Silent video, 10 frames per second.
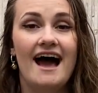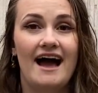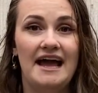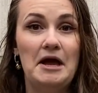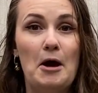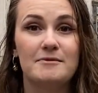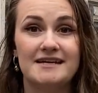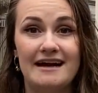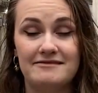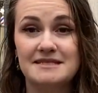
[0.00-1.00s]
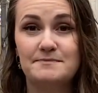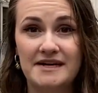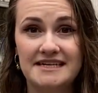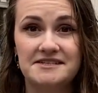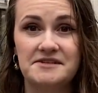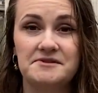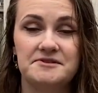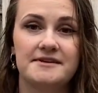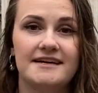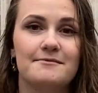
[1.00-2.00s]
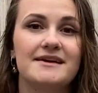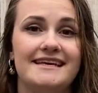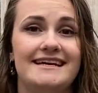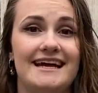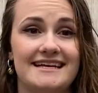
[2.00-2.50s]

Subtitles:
I hope that I've inspired you to come here